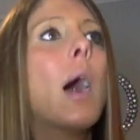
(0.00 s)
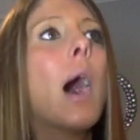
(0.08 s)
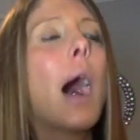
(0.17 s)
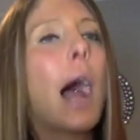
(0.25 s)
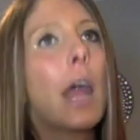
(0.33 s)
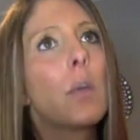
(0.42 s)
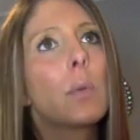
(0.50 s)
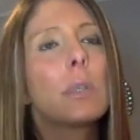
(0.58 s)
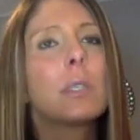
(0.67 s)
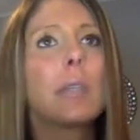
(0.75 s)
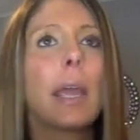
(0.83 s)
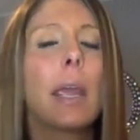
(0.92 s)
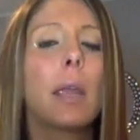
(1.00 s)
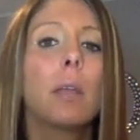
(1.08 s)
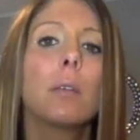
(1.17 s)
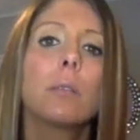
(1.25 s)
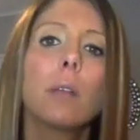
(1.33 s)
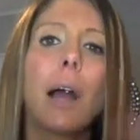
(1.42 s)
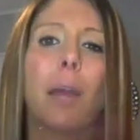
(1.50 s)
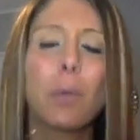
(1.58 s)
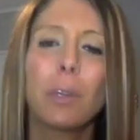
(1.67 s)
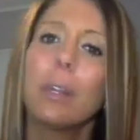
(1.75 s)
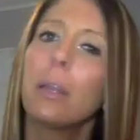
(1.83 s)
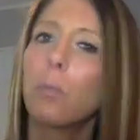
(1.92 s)
I would say I would
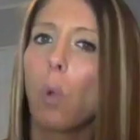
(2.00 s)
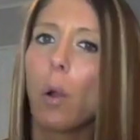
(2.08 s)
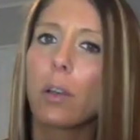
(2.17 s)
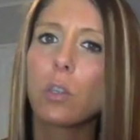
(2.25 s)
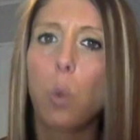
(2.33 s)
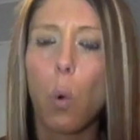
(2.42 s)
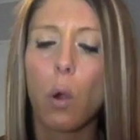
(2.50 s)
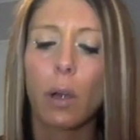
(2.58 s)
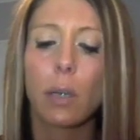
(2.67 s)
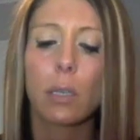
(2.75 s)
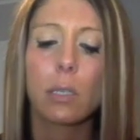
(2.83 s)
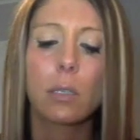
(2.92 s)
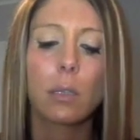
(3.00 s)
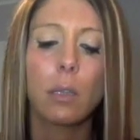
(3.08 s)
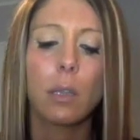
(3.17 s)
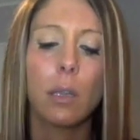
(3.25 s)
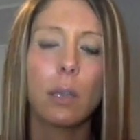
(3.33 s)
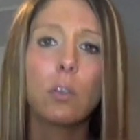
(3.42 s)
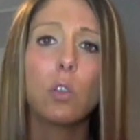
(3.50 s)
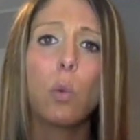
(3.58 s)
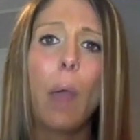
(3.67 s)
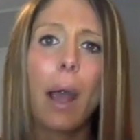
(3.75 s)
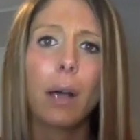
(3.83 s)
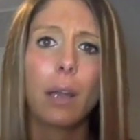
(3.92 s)
lean more towards the
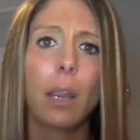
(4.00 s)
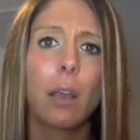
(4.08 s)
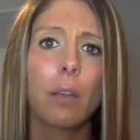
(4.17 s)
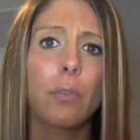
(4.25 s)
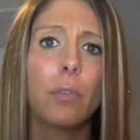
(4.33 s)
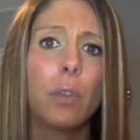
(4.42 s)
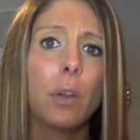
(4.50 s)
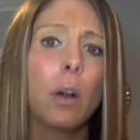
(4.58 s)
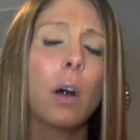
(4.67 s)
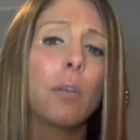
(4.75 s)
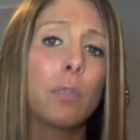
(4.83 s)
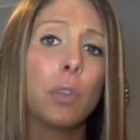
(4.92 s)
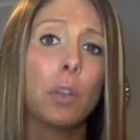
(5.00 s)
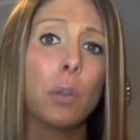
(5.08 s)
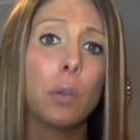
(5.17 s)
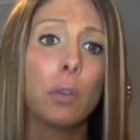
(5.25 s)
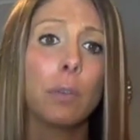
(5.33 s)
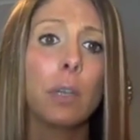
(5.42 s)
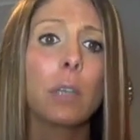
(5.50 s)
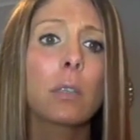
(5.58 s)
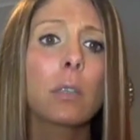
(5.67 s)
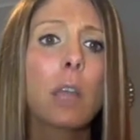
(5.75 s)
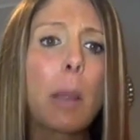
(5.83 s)
duality of the universe.